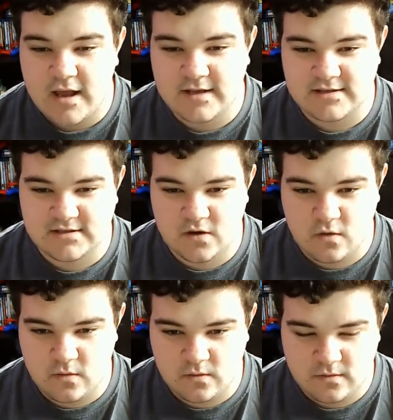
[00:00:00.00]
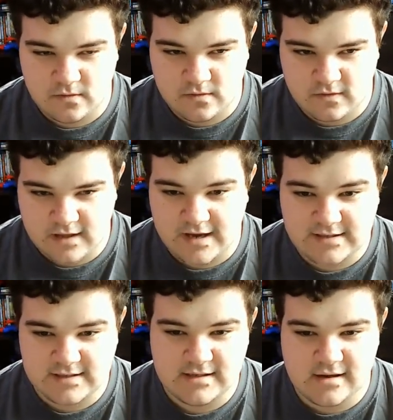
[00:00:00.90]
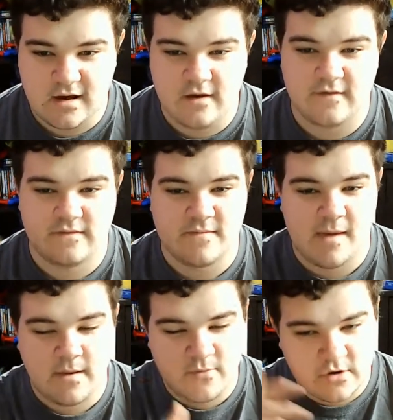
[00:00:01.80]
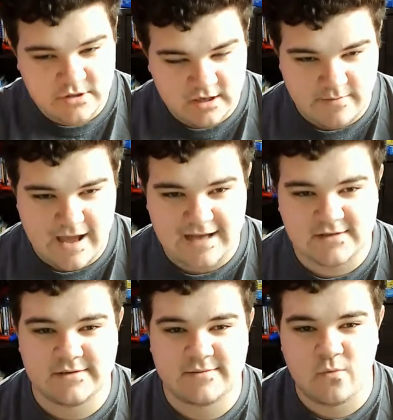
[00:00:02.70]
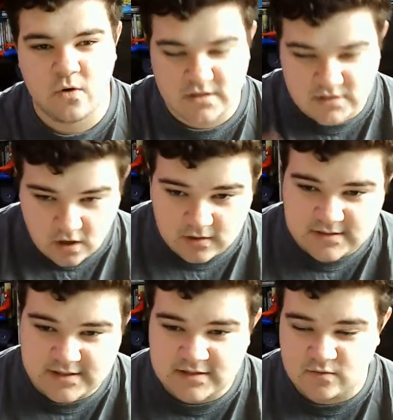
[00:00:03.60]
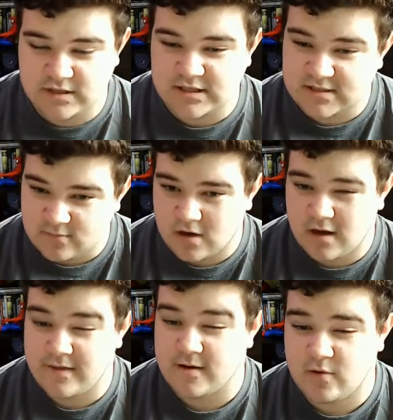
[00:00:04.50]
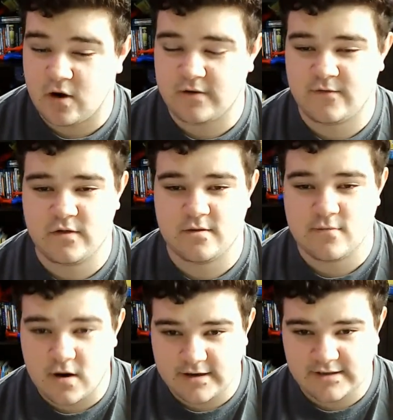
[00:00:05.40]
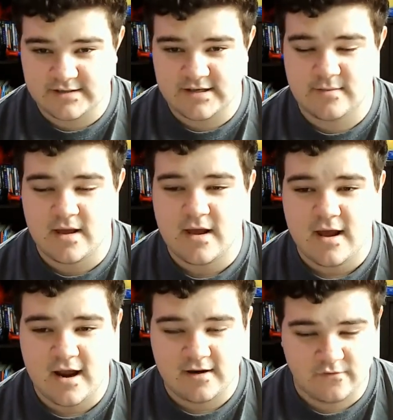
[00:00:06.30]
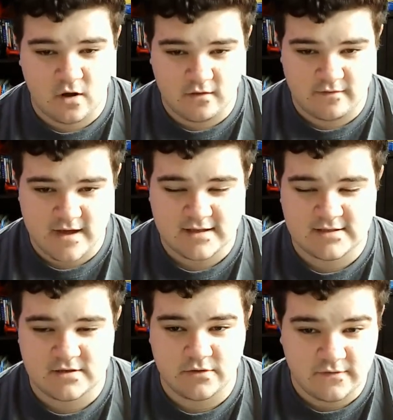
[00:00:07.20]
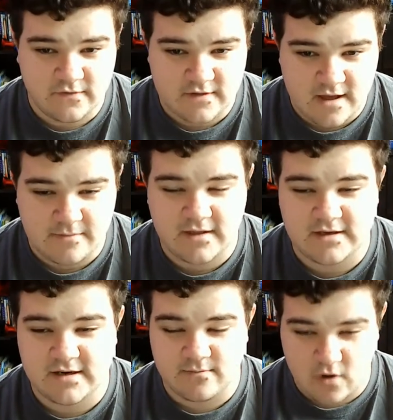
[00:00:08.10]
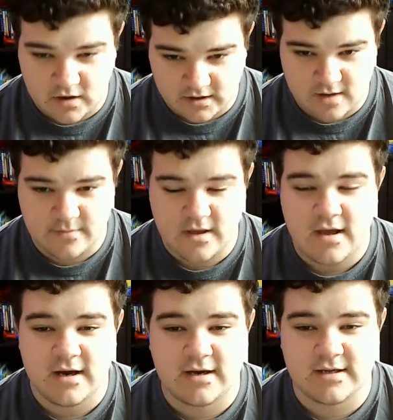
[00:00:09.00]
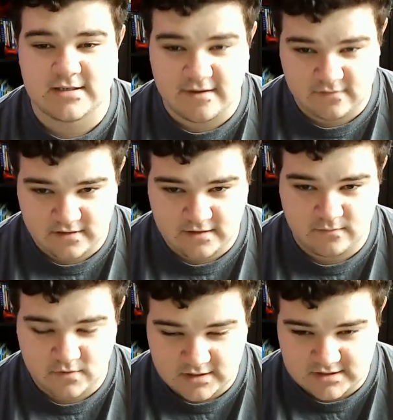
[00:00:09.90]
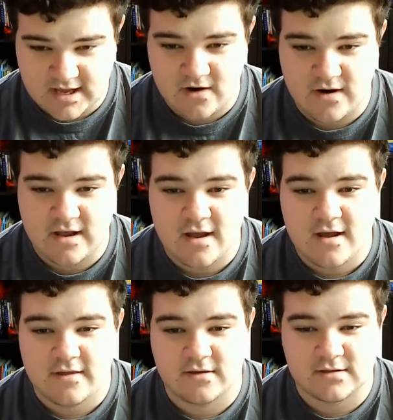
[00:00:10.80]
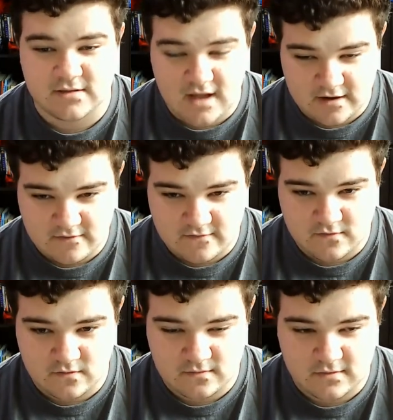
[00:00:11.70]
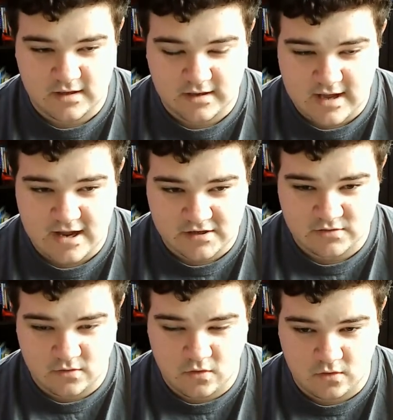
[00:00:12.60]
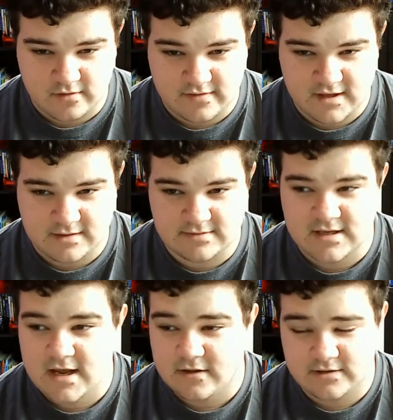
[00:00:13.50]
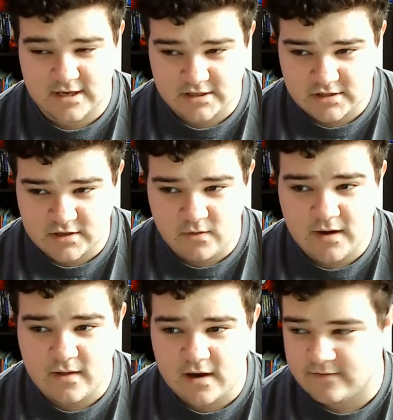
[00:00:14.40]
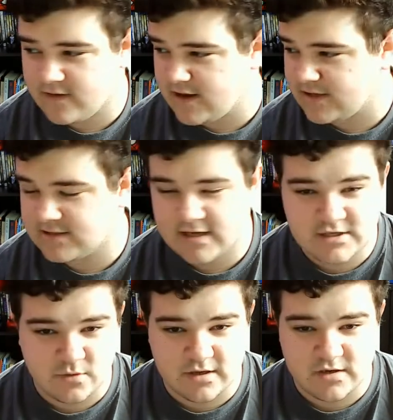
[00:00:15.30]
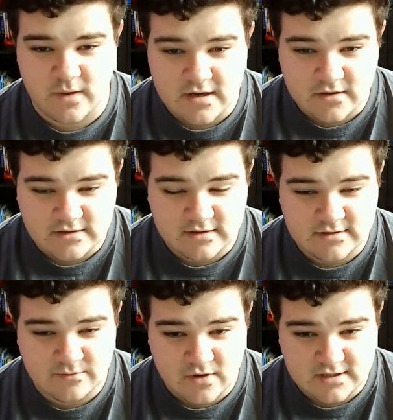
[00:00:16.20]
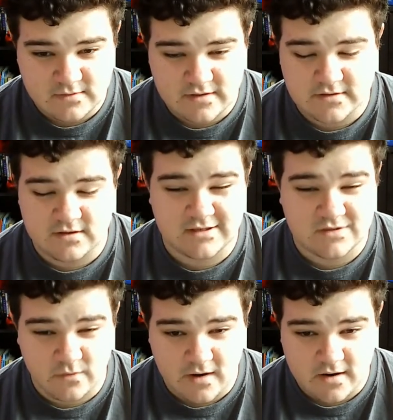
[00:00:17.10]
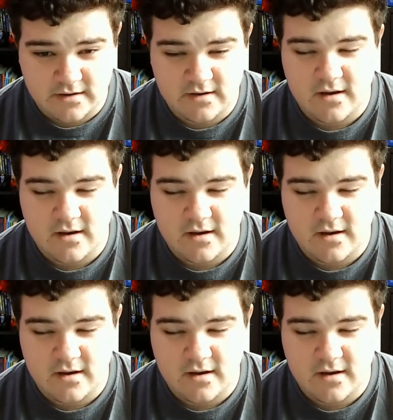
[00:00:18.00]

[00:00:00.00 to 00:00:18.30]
And so the idea of maybe pushing it back so it's more adult is really smart on their part for their marketing team and for all of that. So good for them. They did mark it up. It is definitely really scary. There's a lot of, like, actual horror themes. There's actually quite a lot of, like, sexual innuendos I was impressed with. There's a lot of swearing.